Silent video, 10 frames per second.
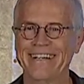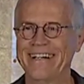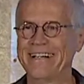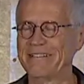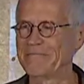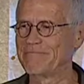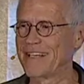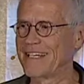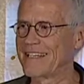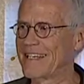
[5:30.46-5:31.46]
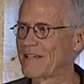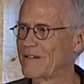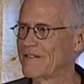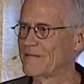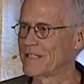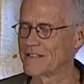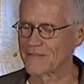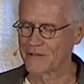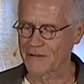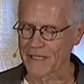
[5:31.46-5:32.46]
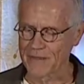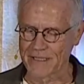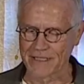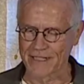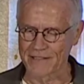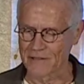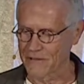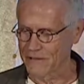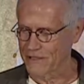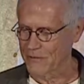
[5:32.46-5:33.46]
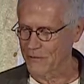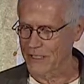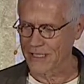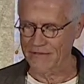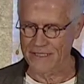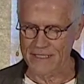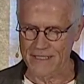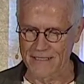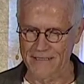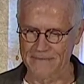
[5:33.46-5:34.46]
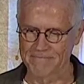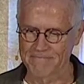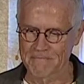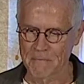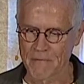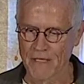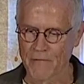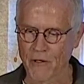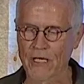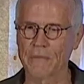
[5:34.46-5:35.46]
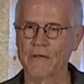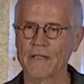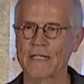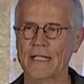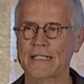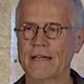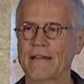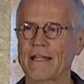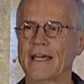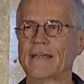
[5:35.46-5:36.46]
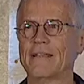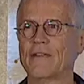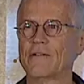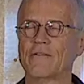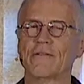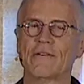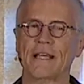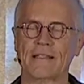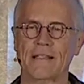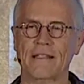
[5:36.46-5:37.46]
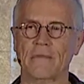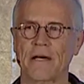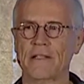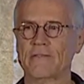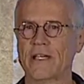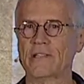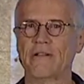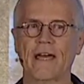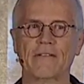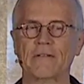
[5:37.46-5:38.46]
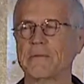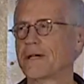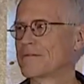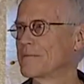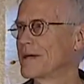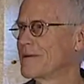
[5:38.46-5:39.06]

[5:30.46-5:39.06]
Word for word: Um, and thank you, everyone else, for coming today. So early in the morning, I was um, woke up early, and it sounded like on the third floor, like the Le Mans racetrack from my room.